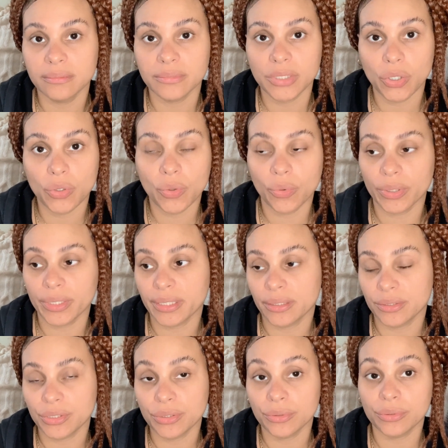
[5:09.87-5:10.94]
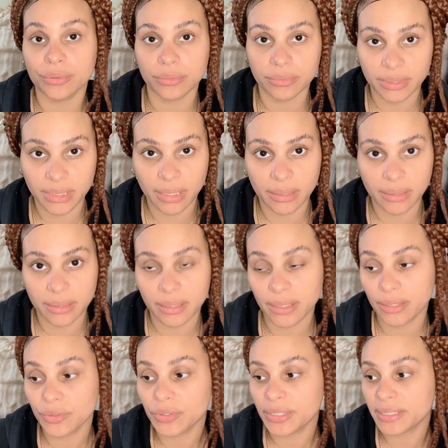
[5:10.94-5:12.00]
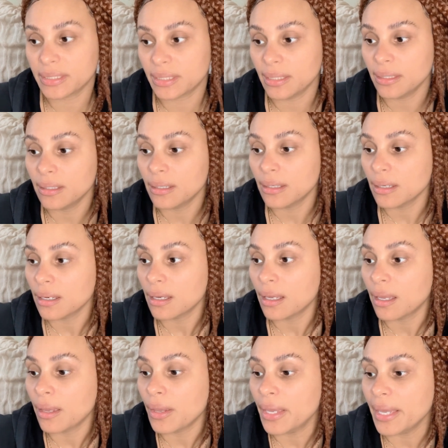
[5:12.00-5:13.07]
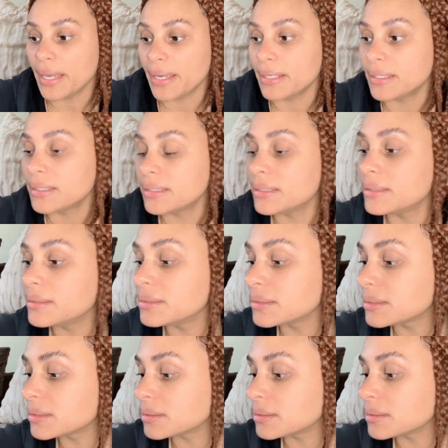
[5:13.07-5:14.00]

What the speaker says: according to Donna and Chrissy. And